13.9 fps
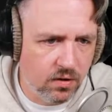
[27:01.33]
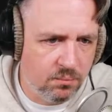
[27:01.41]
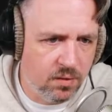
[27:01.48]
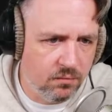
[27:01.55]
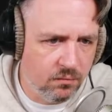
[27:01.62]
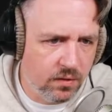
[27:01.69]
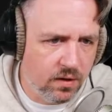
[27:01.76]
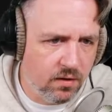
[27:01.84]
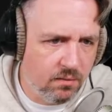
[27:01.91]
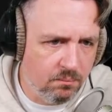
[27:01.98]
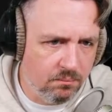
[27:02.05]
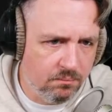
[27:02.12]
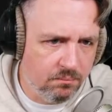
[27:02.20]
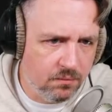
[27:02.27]
but we
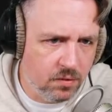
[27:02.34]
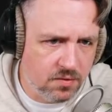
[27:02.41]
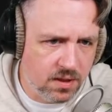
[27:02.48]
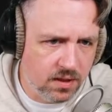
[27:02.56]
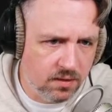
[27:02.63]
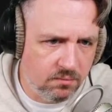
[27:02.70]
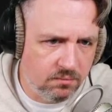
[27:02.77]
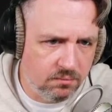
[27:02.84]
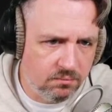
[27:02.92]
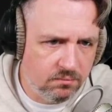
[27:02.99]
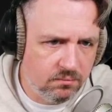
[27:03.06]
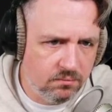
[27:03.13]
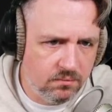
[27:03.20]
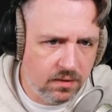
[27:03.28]
are mutating
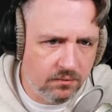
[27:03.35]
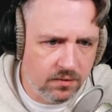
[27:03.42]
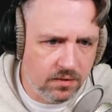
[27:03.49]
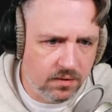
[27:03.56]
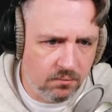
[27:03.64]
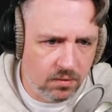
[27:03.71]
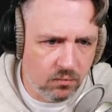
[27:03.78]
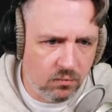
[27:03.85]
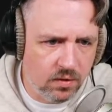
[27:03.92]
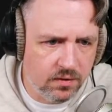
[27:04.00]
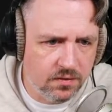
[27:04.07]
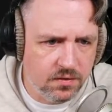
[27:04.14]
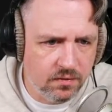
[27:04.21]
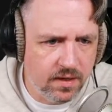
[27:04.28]
everything by 1.
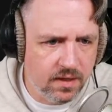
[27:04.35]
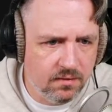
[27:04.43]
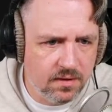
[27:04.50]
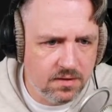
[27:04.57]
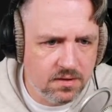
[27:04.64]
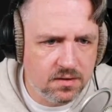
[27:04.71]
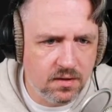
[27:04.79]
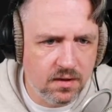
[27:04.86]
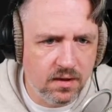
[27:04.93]
So now let's